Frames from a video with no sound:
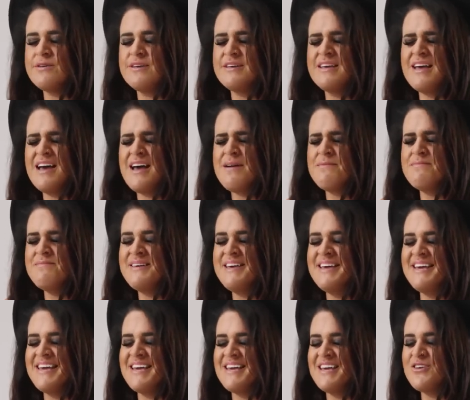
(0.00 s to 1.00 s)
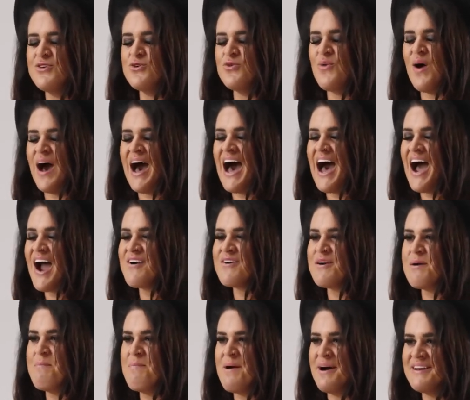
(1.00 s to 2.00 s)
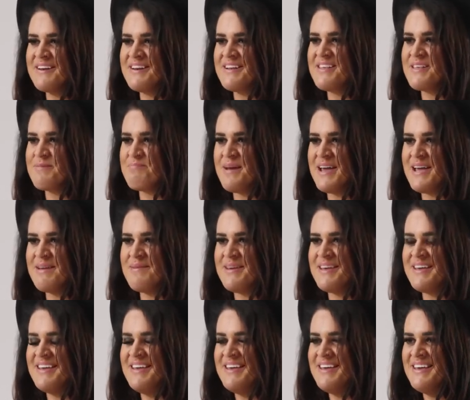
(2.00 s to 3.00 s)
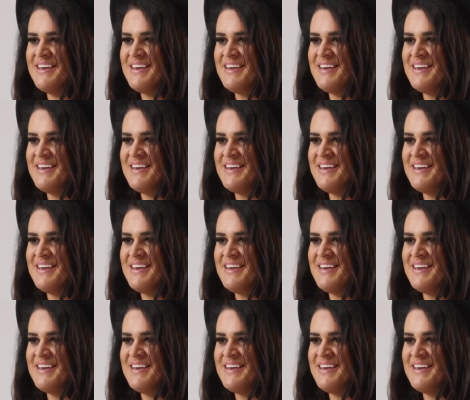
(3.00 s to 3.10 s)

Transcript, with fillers: Yummy! You are abundance, baby.